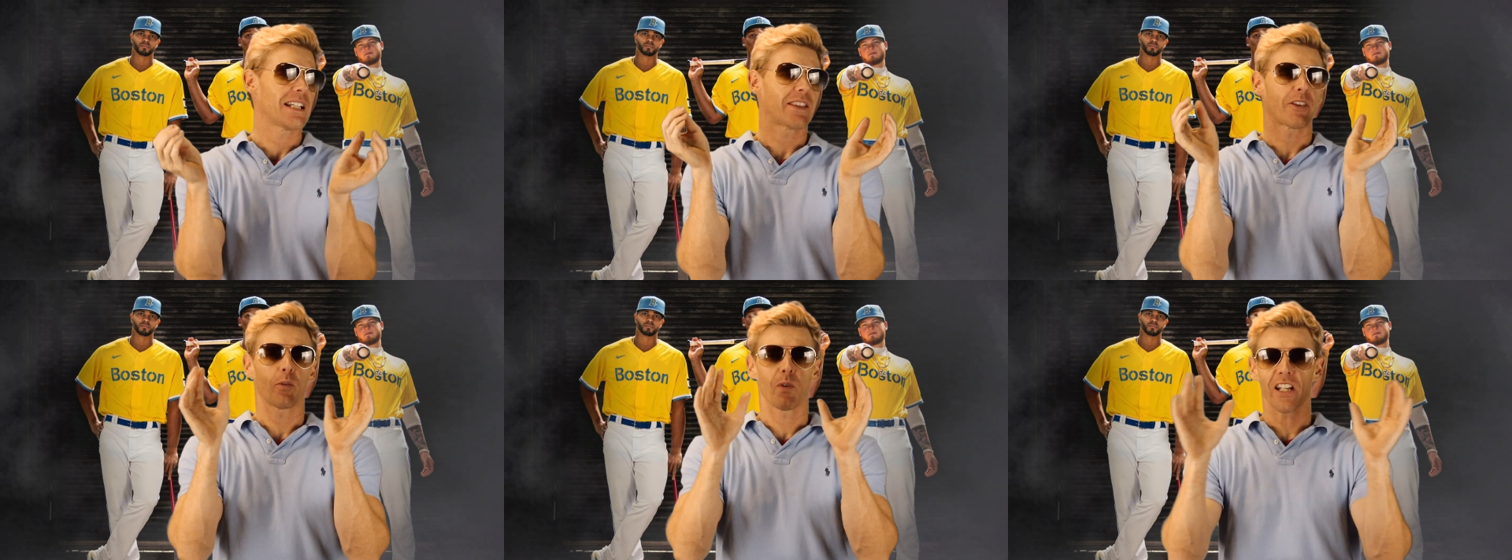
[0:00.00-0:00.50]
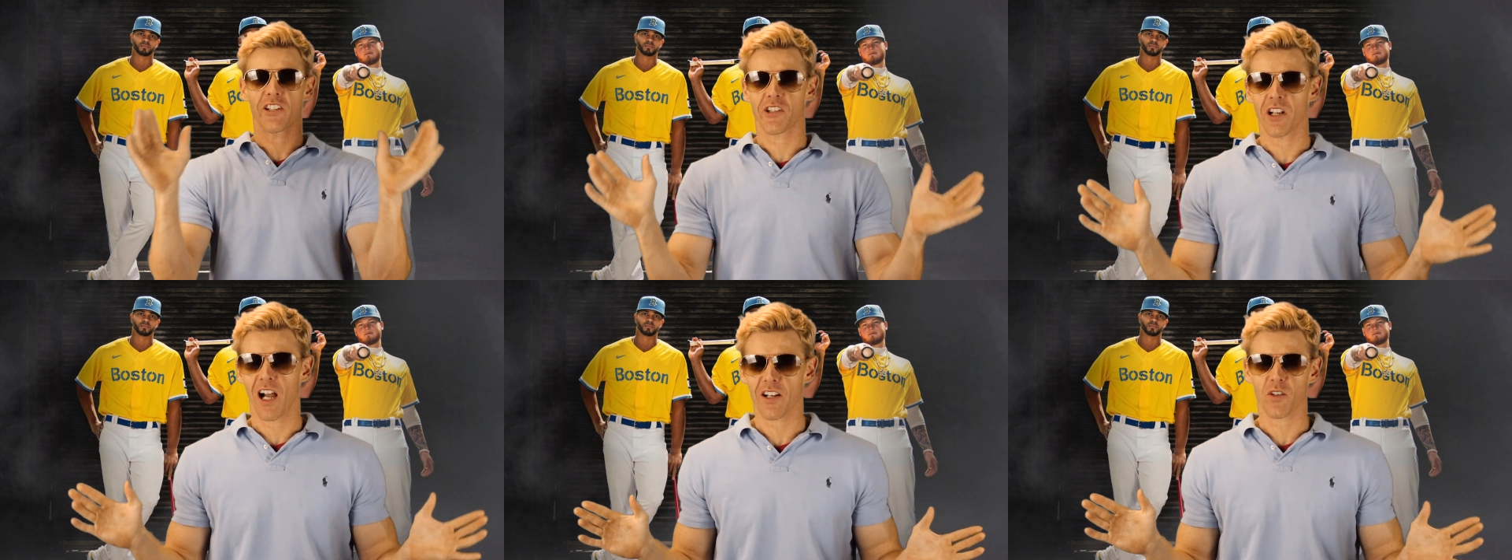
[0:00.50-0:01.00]
that the Red
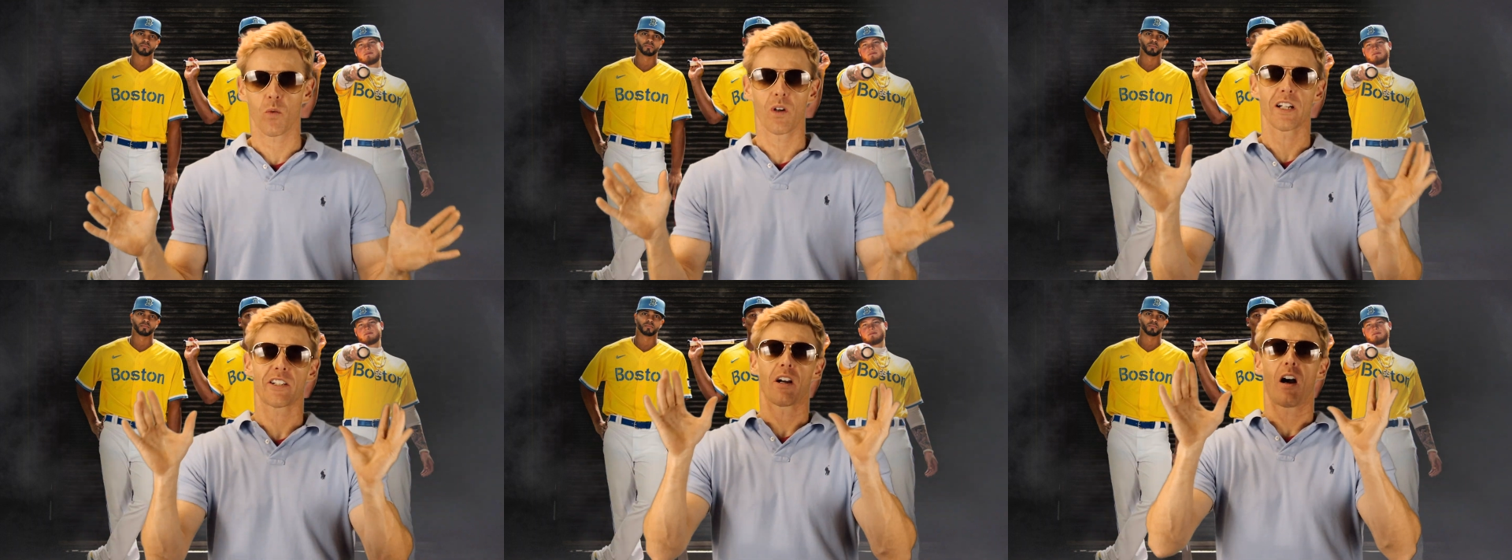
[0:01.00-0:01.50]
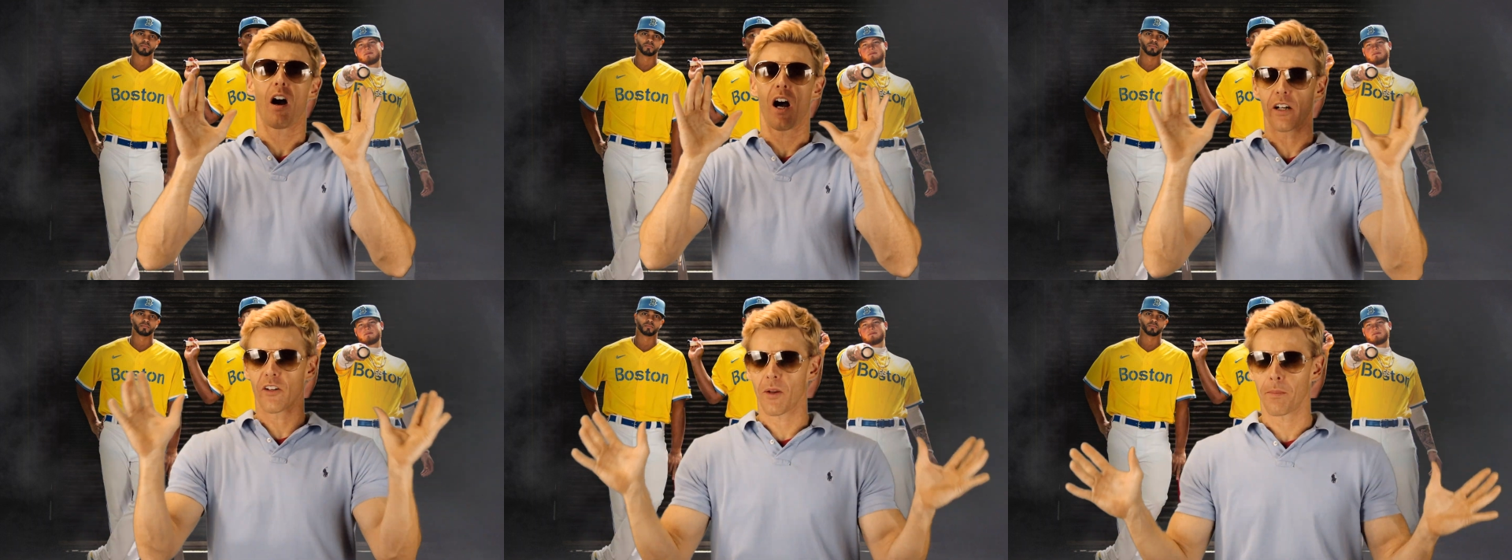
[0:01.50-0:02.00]
Sox wanted to
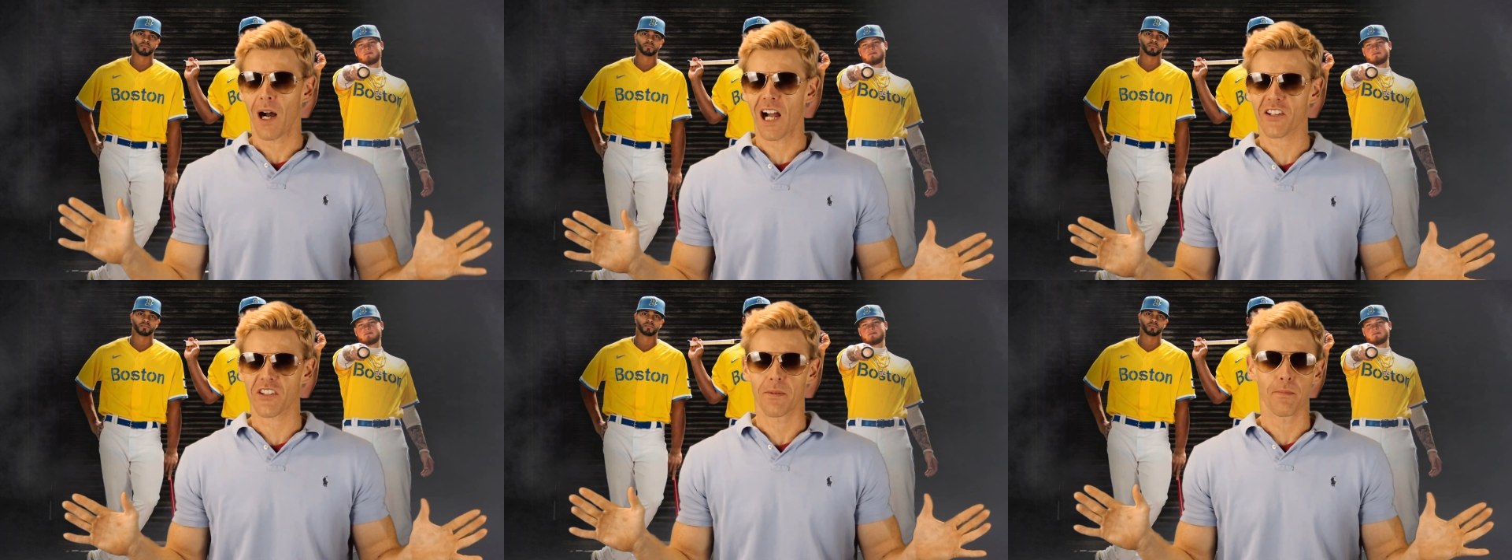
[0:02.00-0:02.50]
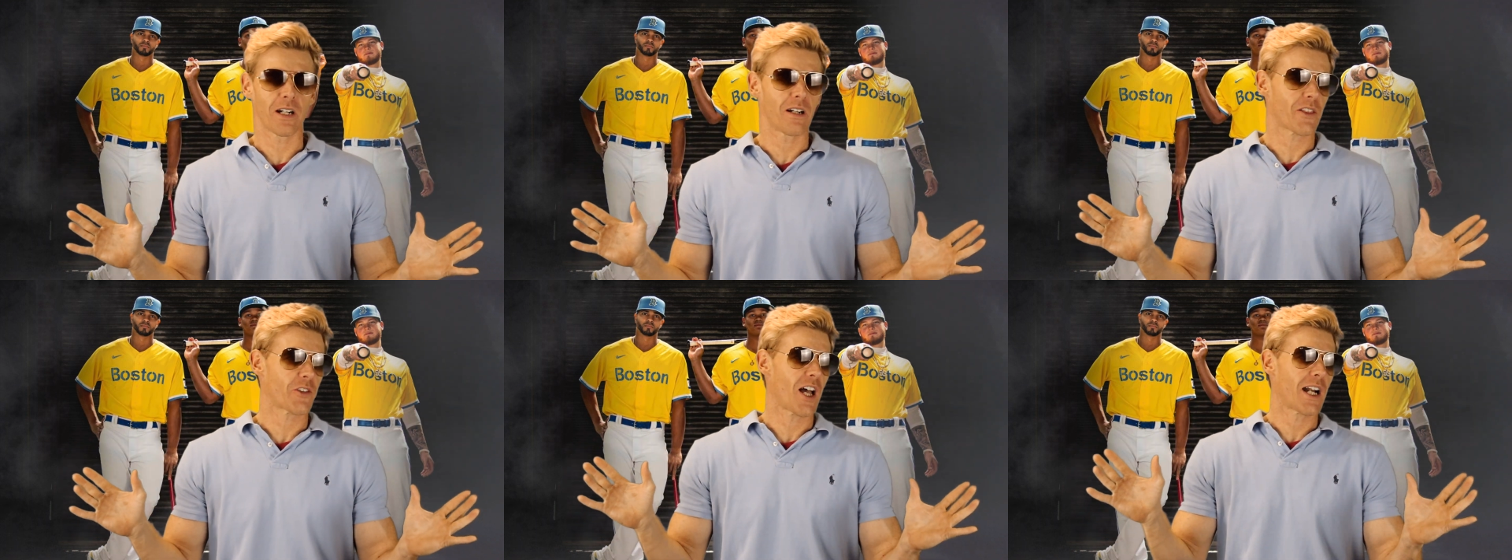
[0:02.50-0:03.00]
honor the Boston
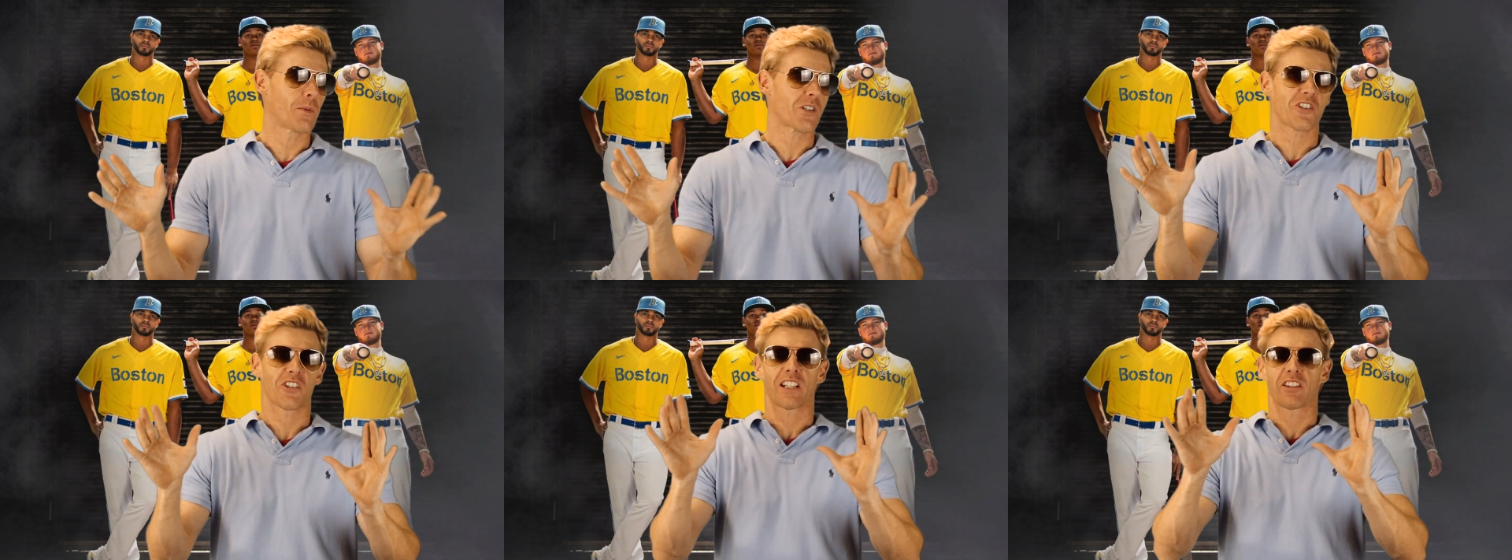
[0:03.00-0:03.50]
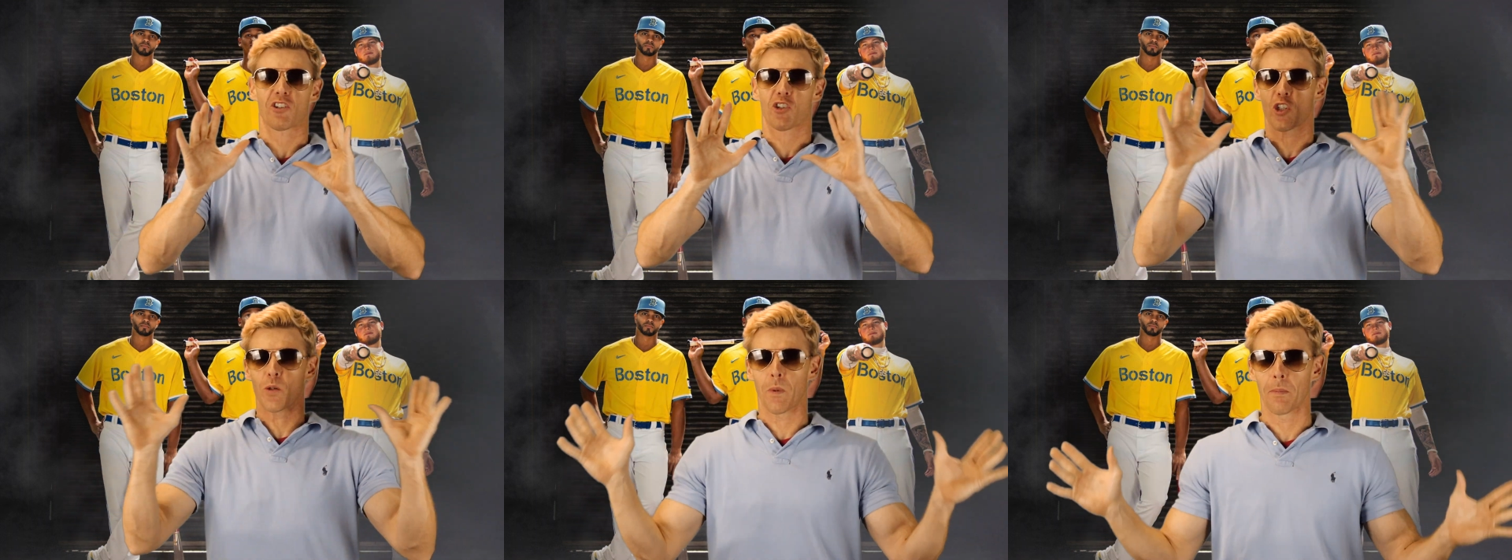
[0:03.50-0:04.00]
Marathon, which is like the
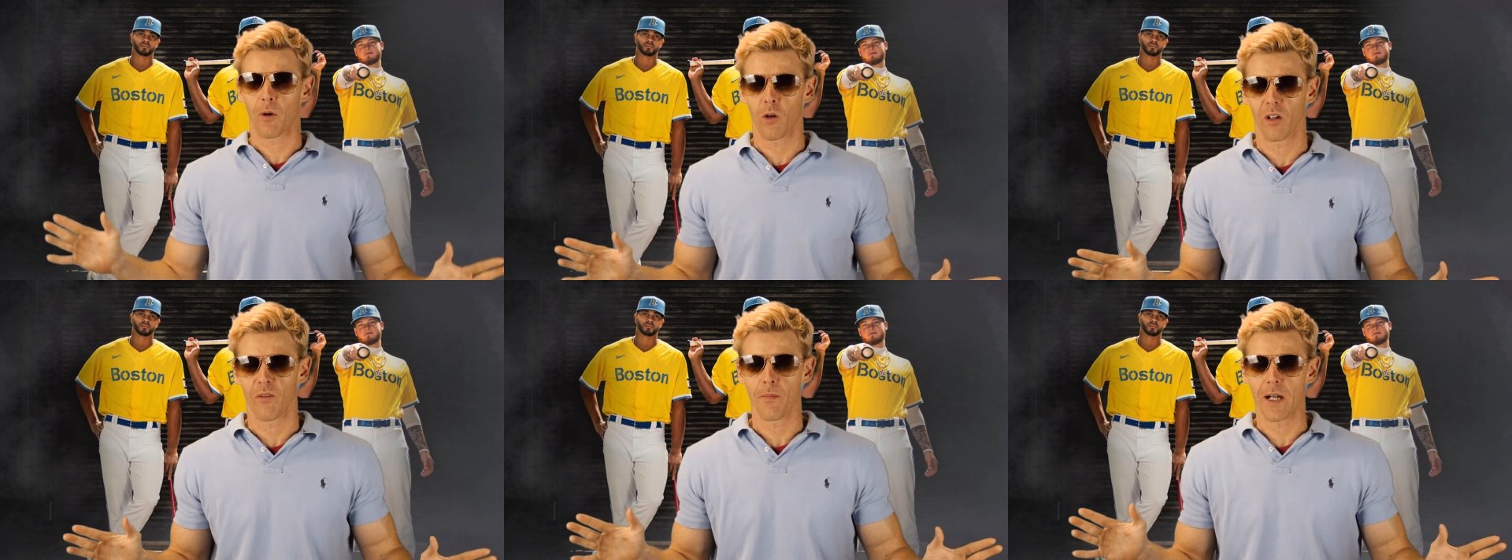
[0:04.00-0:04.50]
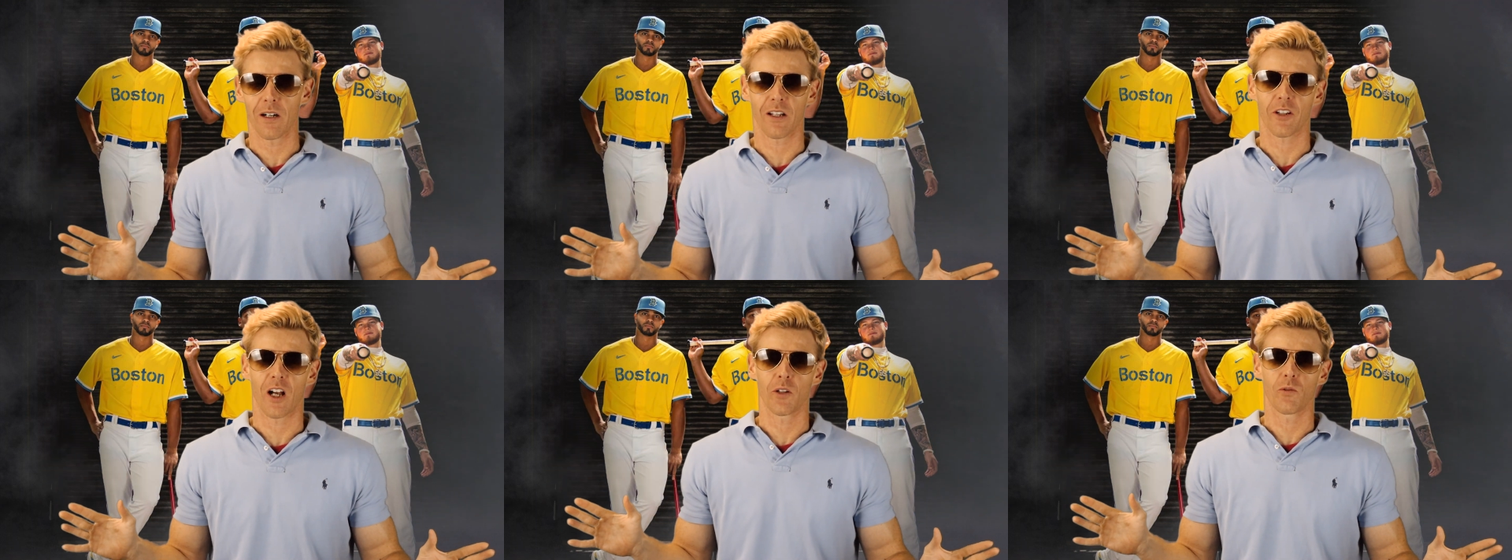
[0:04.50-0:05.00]
Super Bowl of
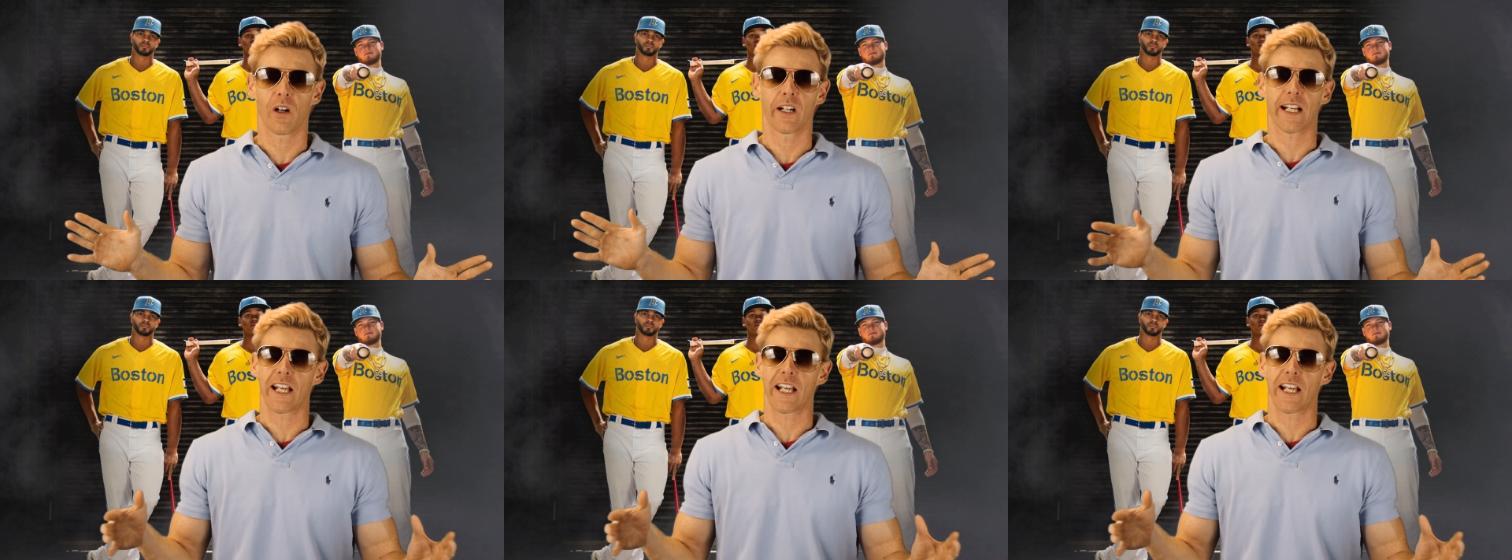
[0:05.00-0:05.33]
marathon running.